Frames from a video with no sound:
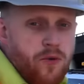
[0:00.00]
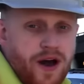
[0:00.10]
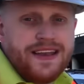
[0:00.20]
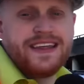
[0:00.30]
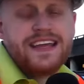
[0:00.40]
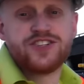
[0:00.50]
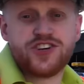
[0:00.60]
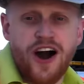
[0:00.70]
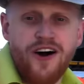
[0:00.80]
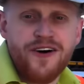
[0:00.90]
one to each
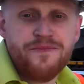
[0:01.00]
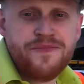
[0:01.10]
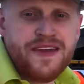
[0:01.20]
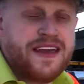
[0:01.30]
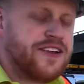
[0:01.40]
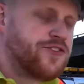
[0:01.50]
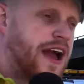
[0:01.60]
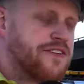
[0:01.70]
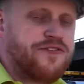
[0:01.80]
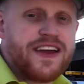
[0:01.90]
column,
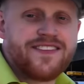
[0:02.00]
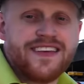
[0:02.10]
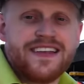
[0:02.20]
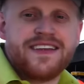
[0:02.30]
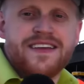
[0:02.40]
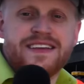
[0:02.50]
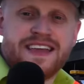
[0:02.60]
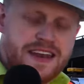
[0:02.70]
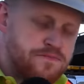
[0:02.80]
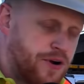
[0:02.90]
try to fix it,
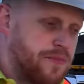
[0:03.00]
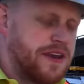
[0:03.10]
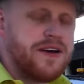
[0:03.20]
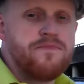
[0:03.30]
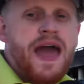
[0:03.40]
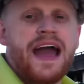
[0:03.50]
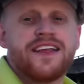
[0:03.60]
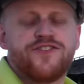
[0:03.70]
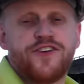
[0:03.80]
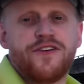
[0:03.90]
get it permanently
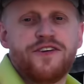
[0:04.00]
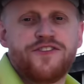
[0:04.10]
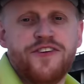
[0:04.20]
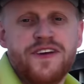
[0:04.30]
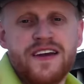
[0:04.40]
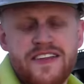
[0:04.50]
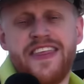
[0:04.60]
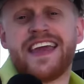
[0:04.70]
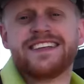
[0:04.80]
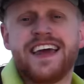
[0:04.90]
back in service, and
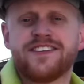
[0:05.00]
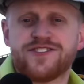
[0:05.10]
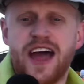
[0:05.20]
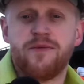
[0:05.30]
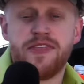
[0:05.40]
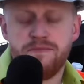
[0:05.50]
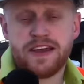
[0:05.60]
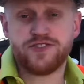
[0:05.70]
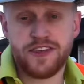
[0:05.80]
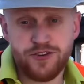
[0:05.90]
then they can take their time with it and
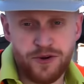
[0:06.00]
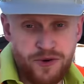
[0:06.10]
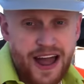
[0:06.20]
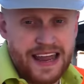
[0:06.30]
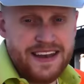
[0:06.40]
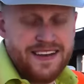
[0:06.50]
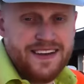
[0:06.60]
make sure they do it right.